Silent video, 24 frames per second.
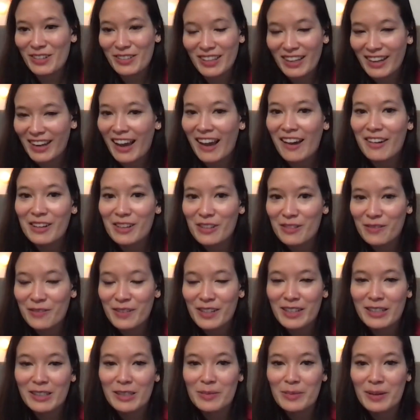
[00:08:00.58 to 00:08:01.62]
like how do you
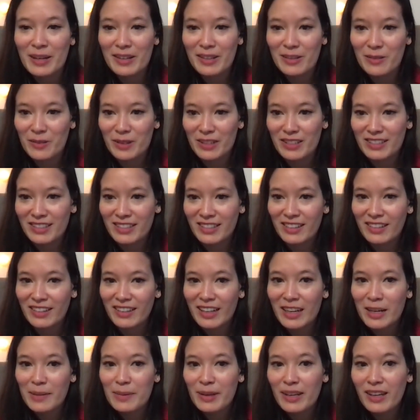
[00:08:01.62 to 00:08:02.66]
feel about the ones that are
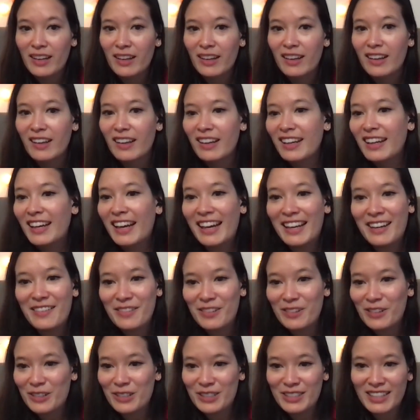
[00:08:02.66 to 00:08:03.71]
coming? And of
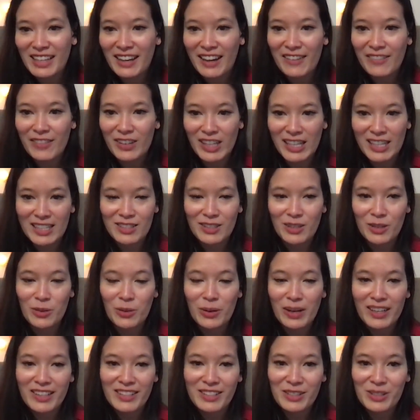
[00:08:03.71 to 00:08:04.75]
course, as
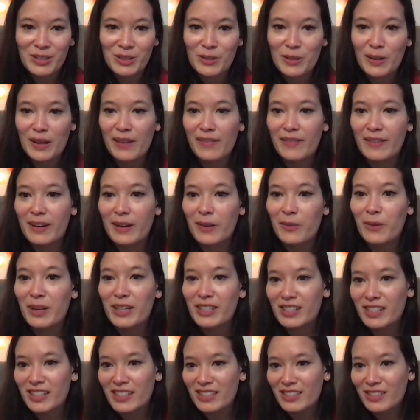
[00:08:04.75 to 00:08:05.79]
always, do you have any
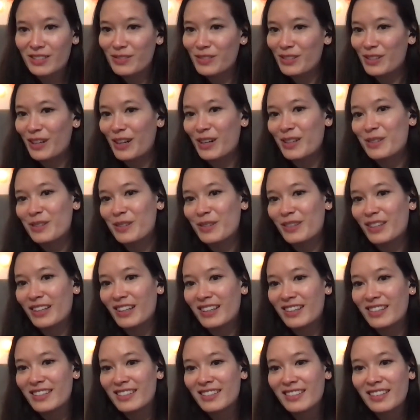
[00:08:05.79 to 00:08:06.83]
wishes for other
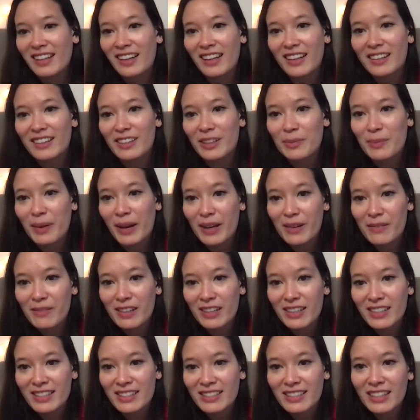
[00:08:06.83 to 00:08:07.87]
things that you might
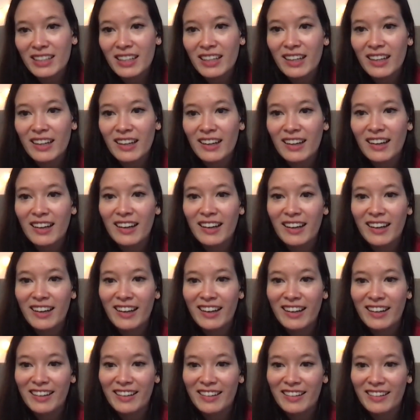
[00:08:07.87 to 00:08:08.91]
want to see
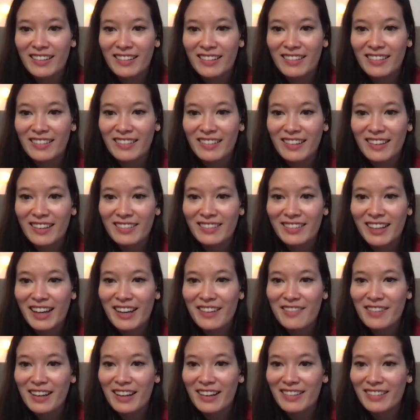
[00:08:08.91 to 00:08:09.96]
in the
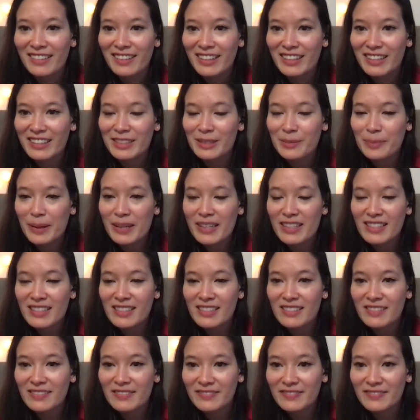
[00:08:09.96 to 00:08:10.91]
live analytics space?